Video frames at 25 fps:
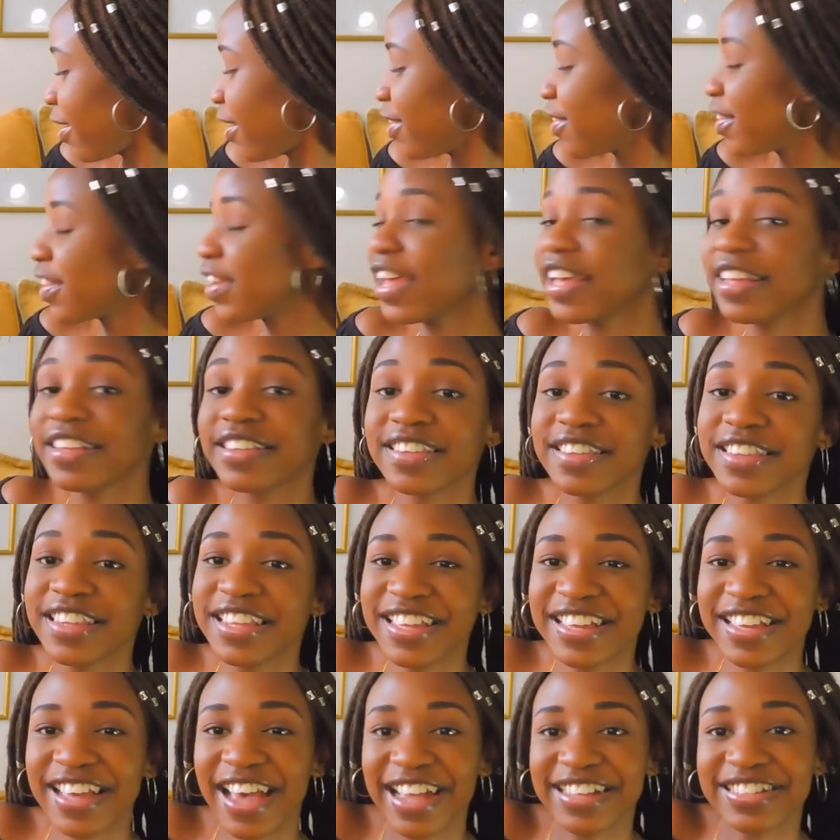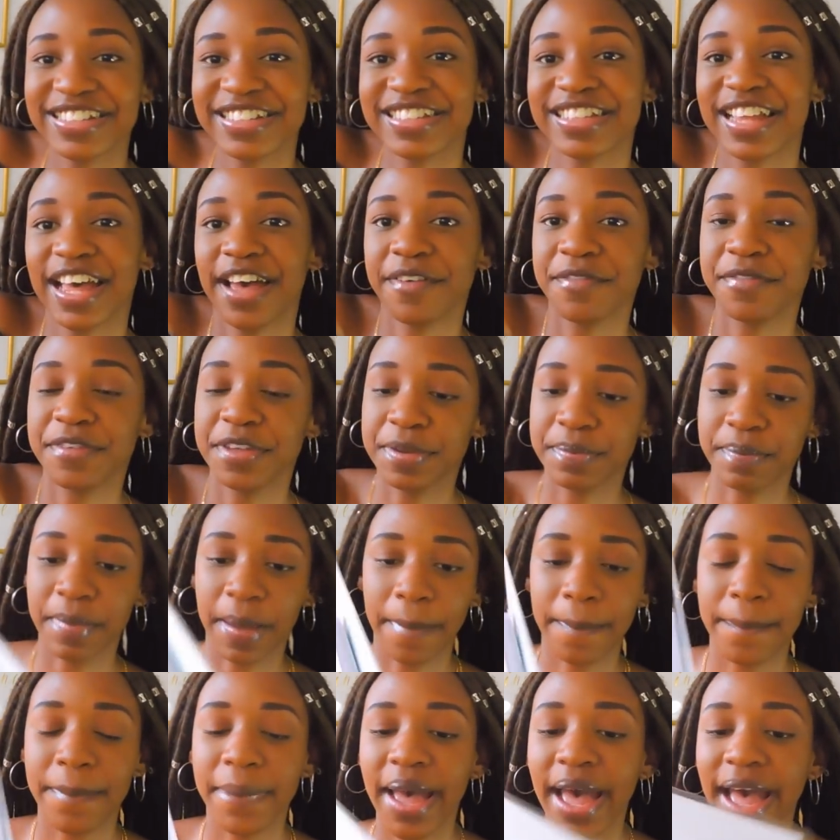Next thing I just have in my
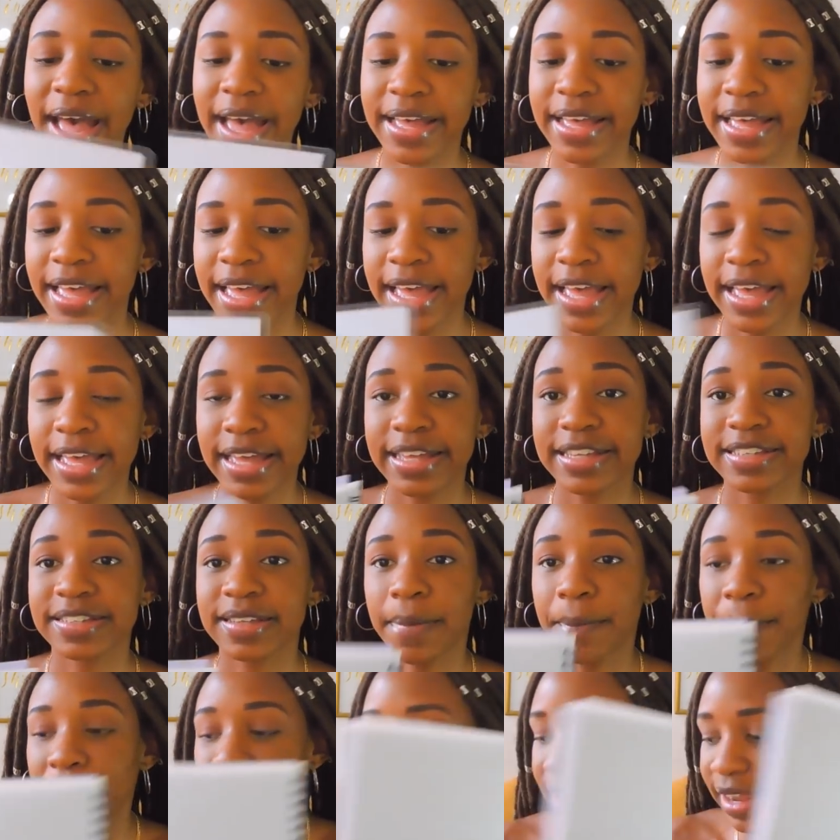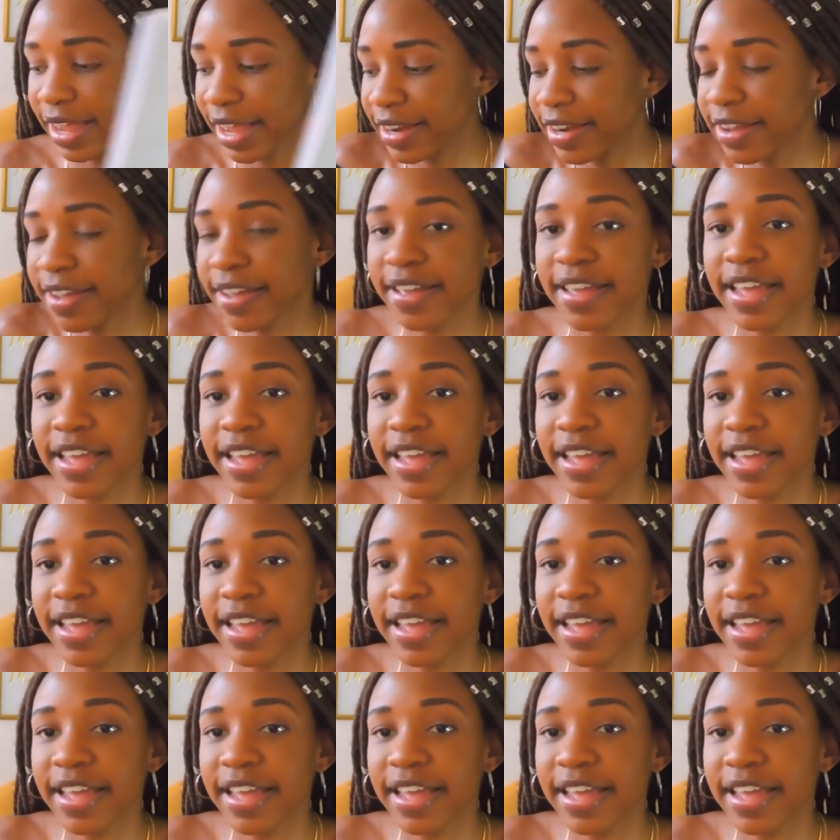bag is a planner,